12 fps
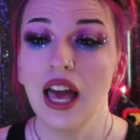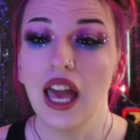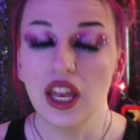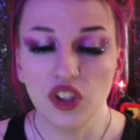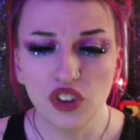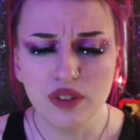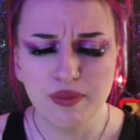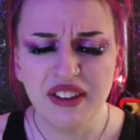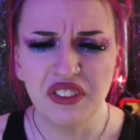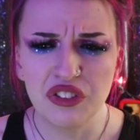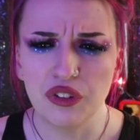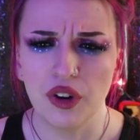It just
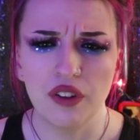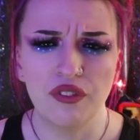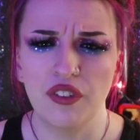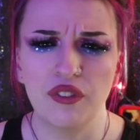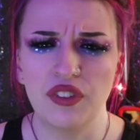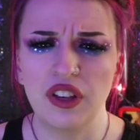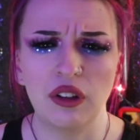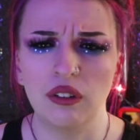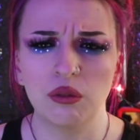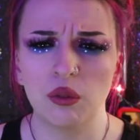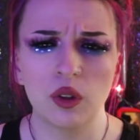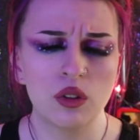made the story
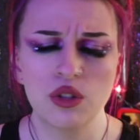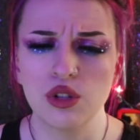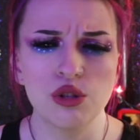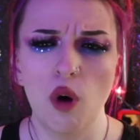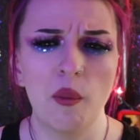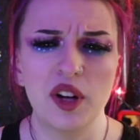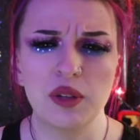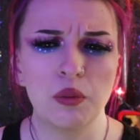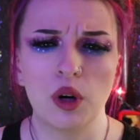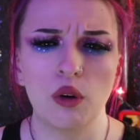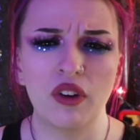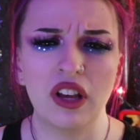feel so much
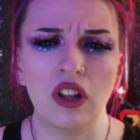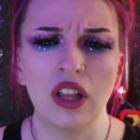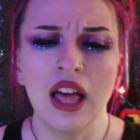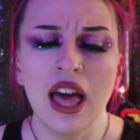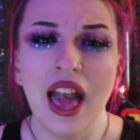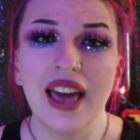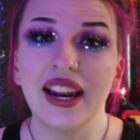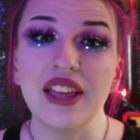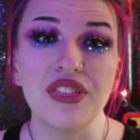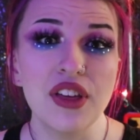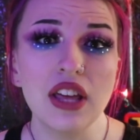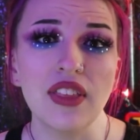more real, and I
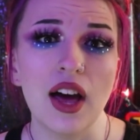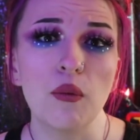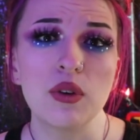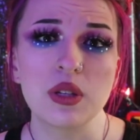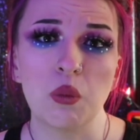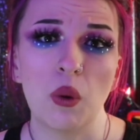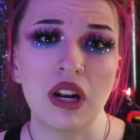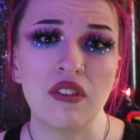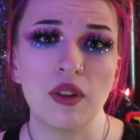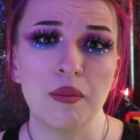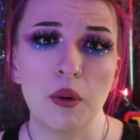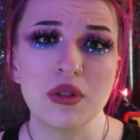think that was one of
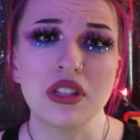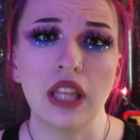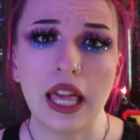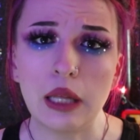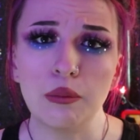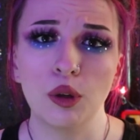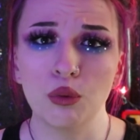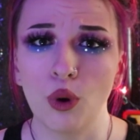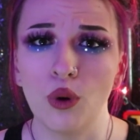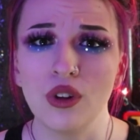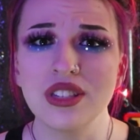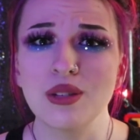the most likable
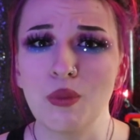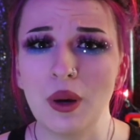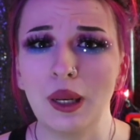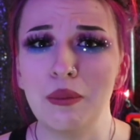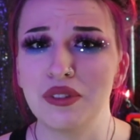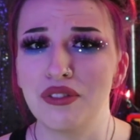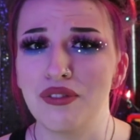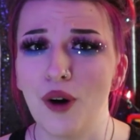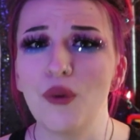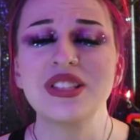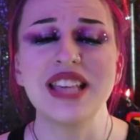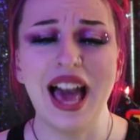roles Willem
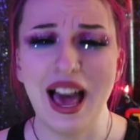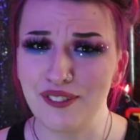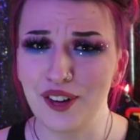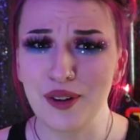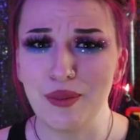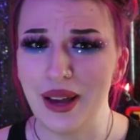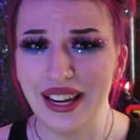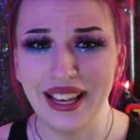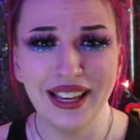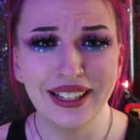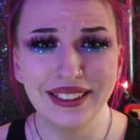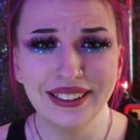Dafoe has ever been
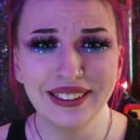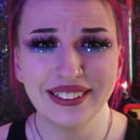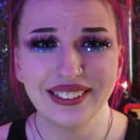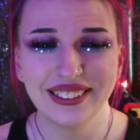in.